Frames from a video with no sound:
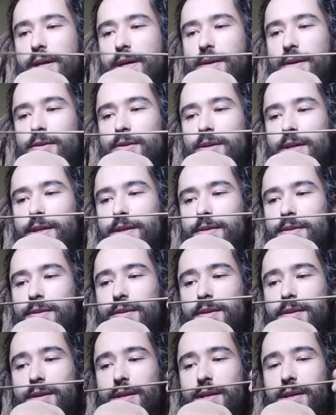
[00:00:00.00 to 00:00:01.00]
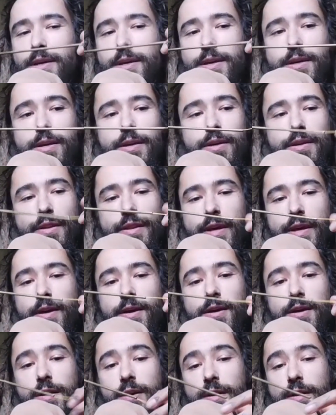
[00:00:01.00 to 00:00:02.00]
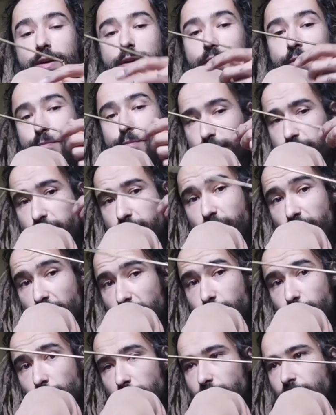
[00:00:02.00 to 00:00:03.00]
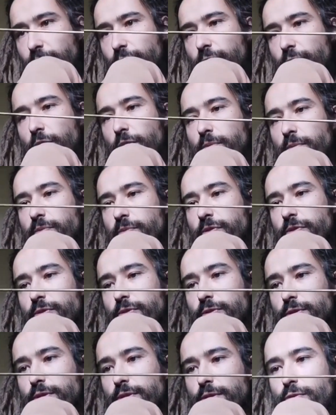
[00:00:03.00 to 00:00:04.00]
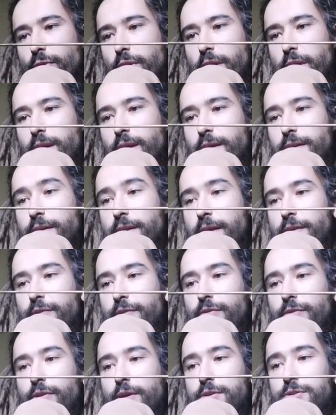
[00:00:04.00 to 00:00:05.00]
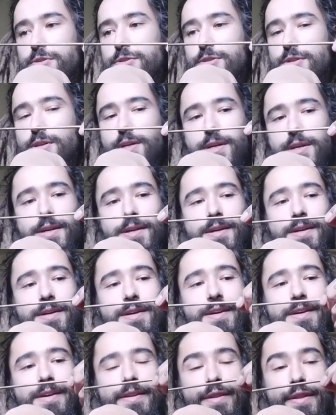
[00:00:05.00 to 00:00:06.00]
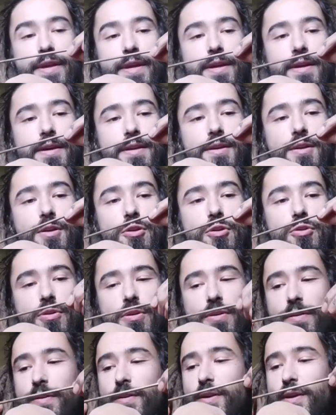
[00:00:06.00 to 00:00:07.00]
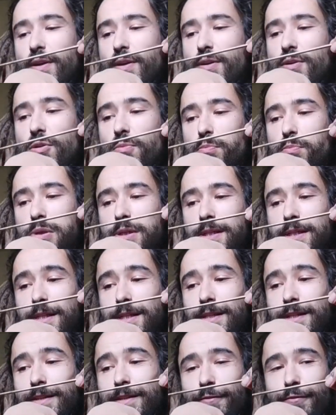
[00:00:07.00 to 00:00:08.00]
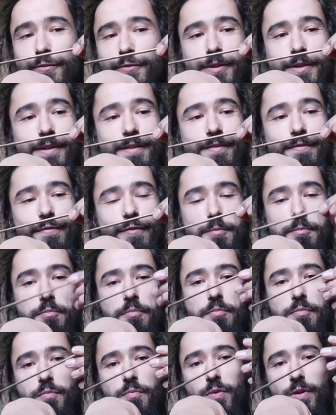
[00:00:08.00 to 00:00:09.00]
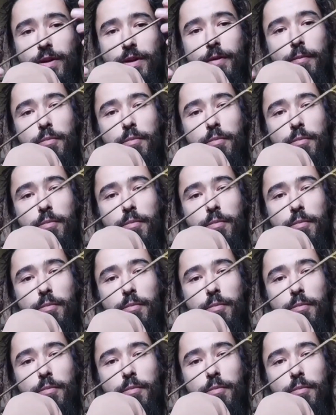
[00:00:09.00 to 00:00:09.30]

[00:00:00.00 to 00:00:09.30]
They are transforms to a degree, and as such, they can look completely different from a moment to the other